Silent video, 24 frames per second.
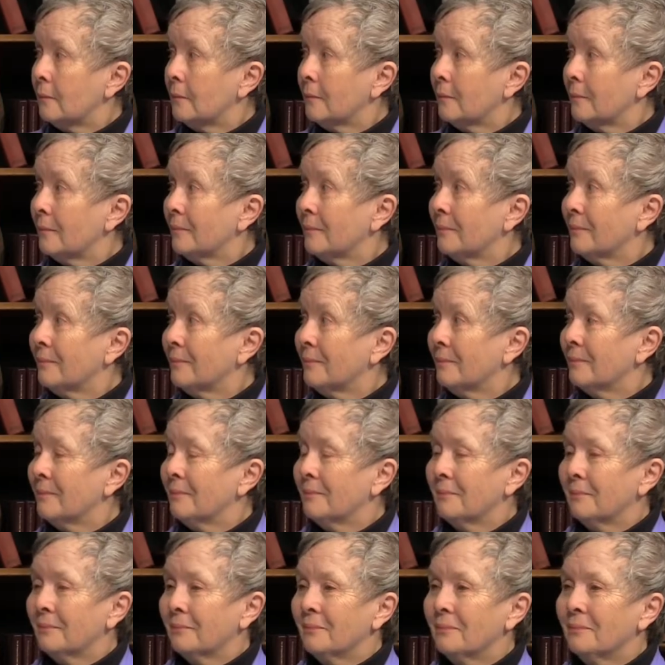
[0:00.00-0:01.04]

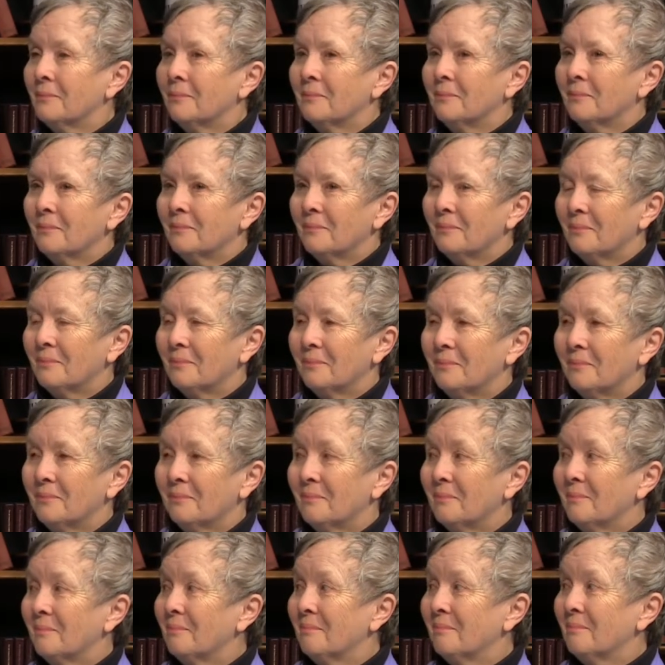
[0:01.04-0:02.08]

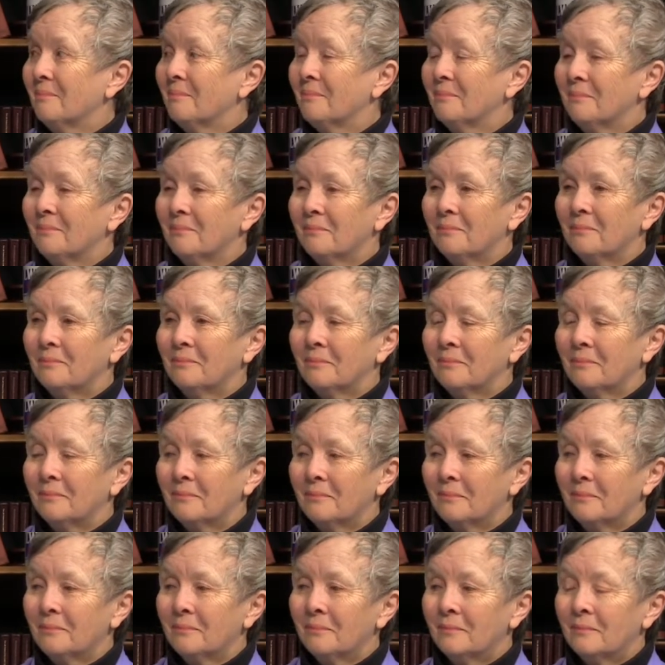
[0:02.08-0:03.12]

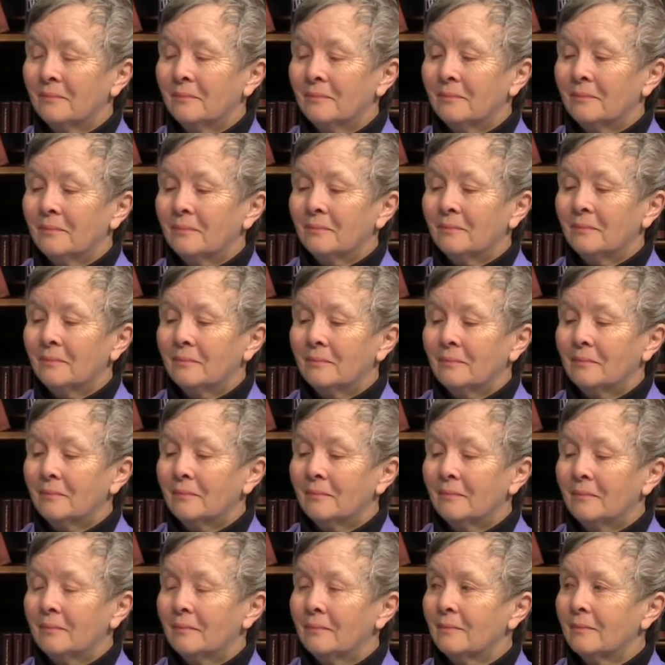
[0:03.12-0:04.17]

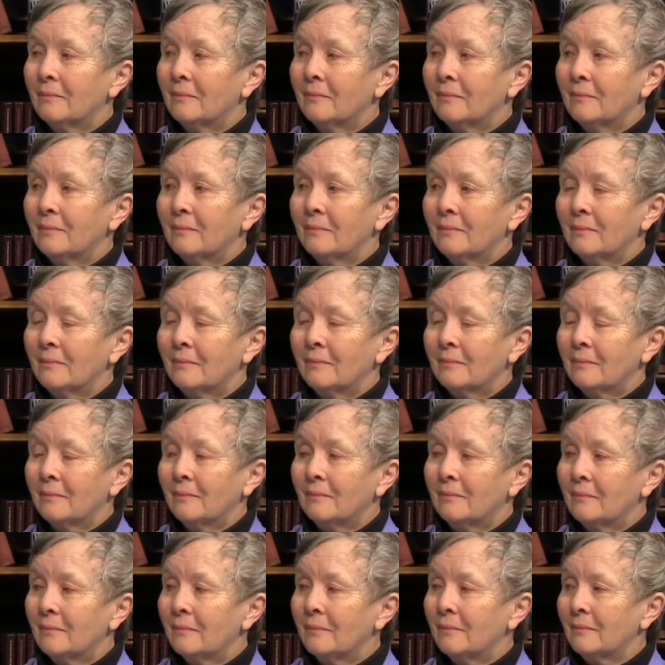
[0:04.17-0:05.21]

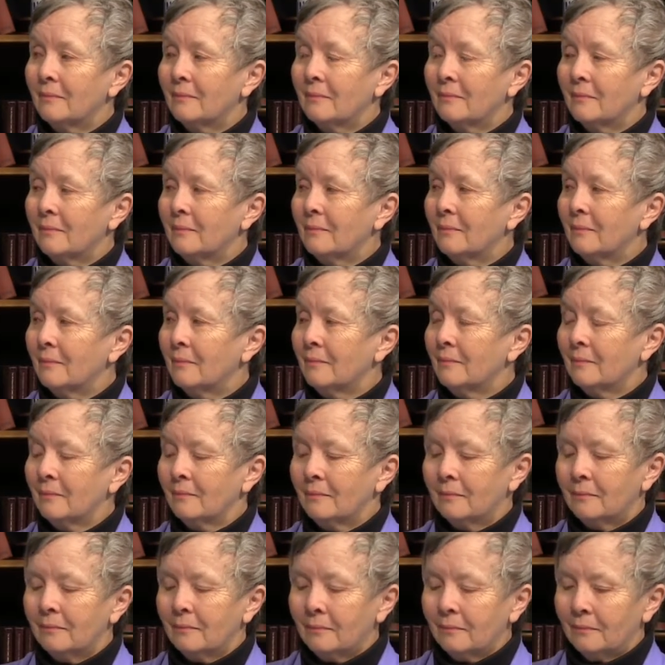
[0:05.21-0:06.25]

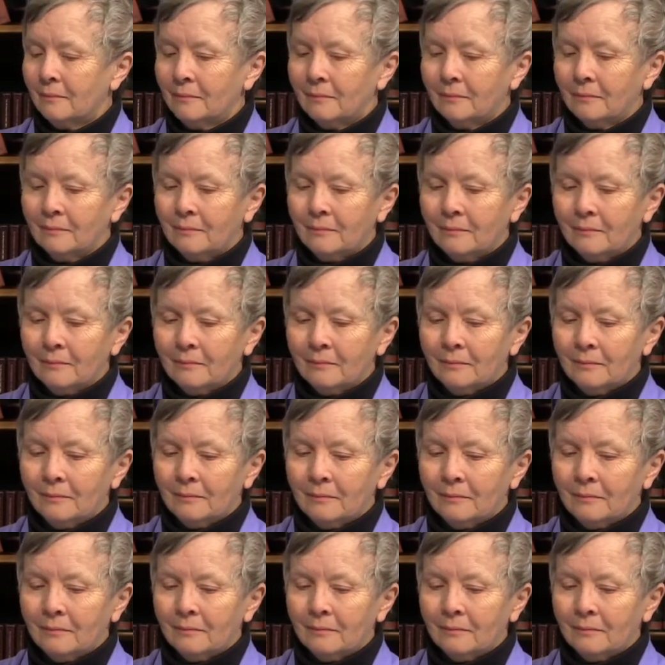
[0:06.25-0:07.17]
The person shown says nothing.